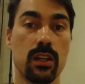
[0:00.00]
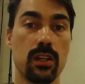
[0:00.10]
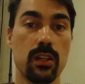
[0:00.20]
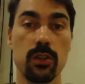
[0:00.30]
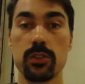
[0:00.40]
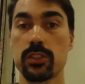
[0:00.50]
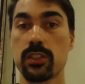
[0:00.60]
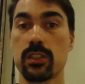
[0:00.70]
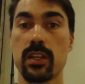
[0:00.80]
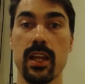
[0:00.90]

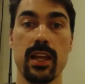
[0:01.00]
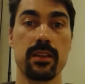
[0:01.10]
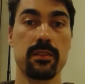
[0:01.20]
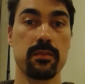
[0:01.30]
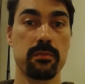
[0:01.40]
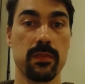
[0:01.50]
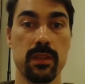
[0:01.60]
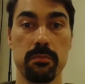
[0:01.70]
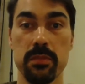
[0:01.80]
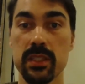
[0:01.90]
Clojure and the
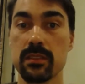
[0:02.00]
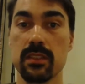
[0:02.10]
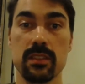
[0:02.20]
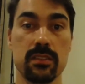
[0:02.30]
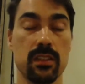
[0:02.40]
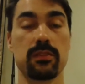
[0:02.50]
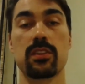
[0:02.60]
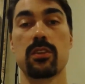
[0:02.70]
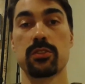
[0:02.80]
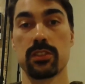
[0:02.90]
business of
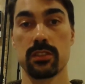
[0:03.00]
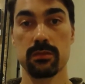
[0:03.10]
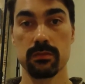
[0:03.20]
Clojure.